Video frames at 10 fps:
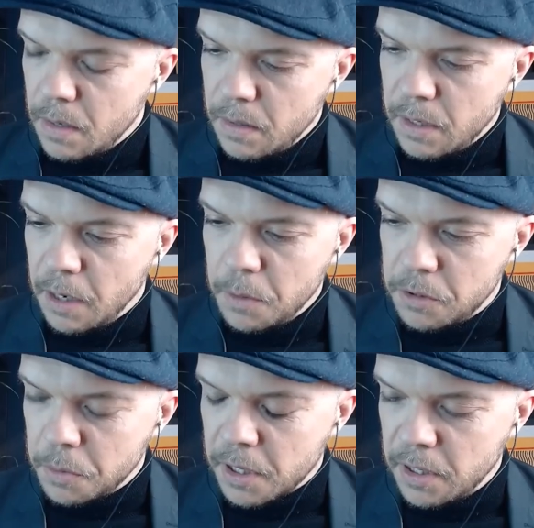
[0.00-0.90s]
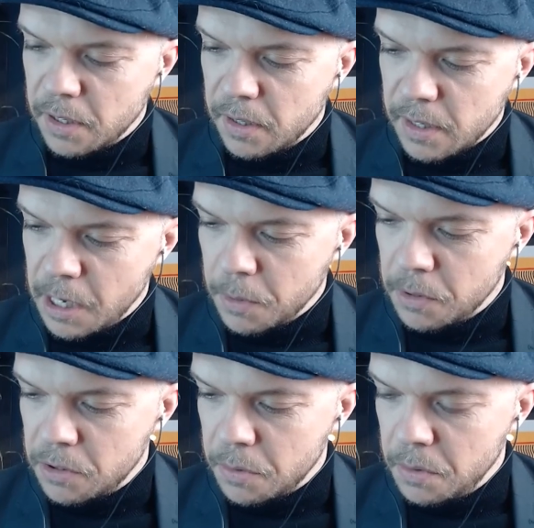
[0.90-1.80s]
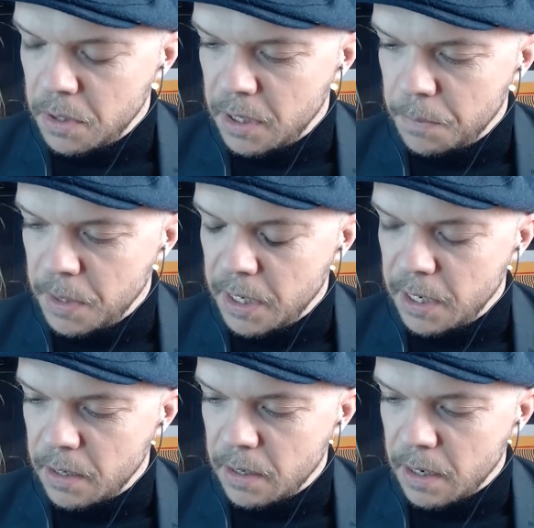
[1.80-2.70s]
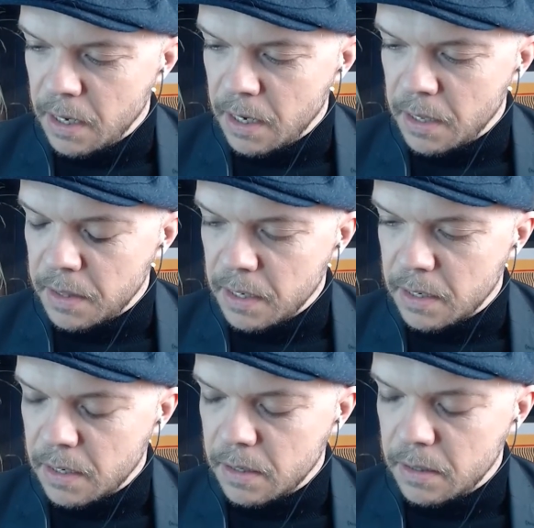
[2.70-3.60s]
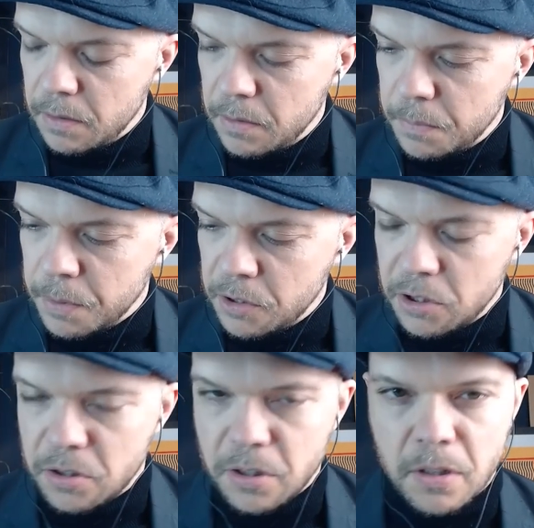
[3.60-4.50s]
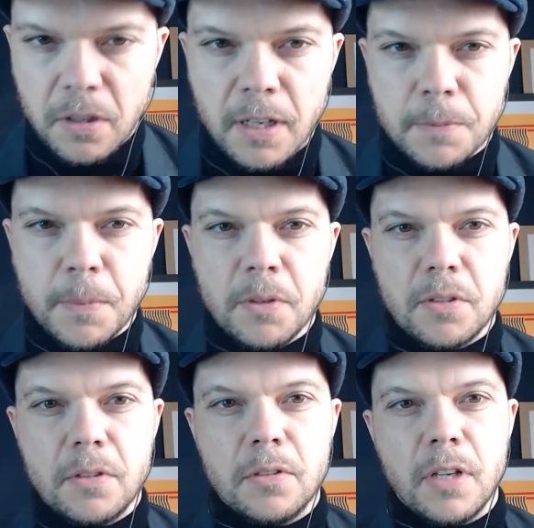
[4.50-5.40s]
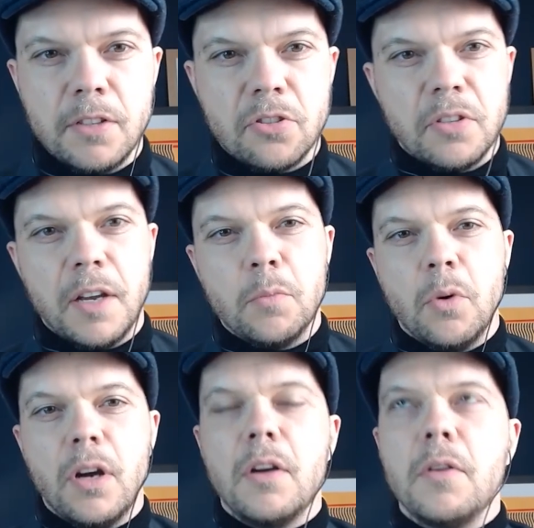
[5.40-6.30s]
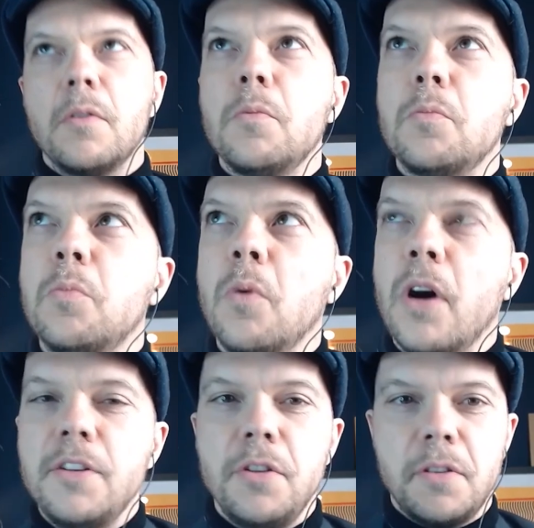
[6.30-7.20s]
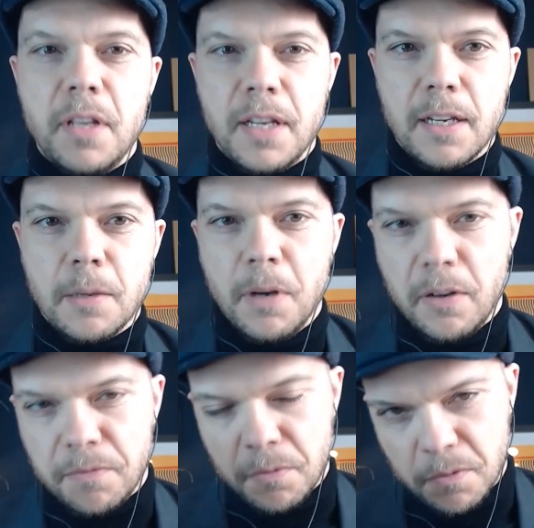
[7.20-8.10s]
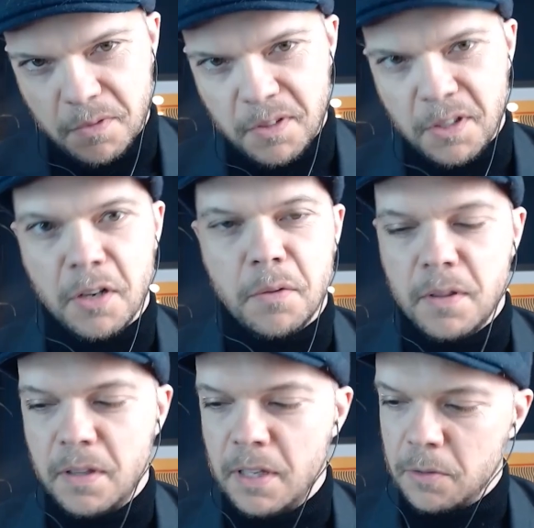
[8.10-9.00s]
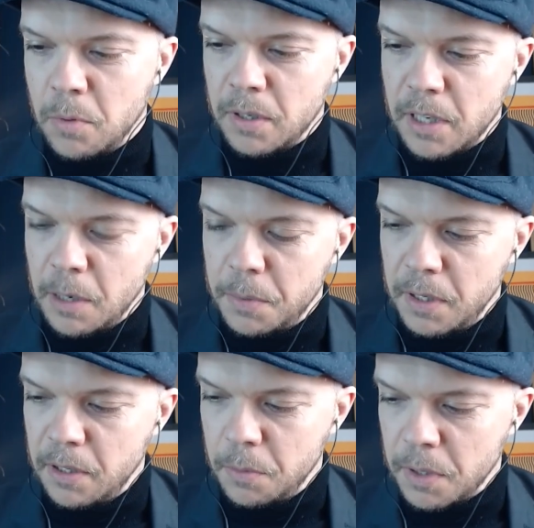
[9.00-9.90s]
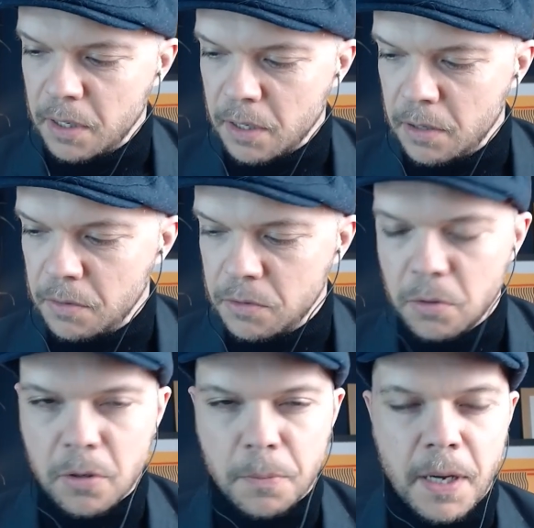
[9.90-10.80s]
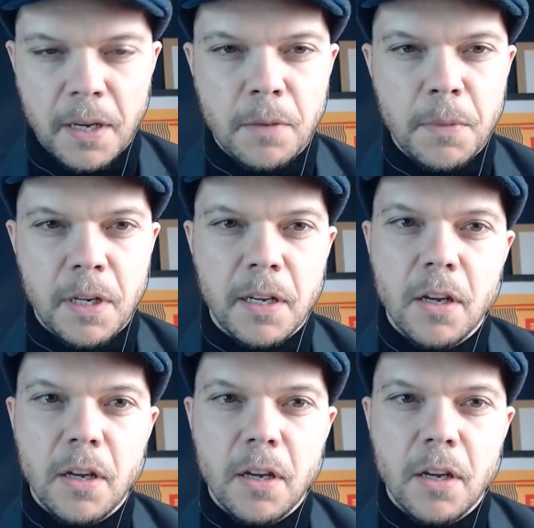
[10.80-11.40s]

Yeah, which we're going to come on to in a minute. I think but just to I suppose touch on that, what why do you think, apart from you know this one company that we're going to go and talk about in a minute?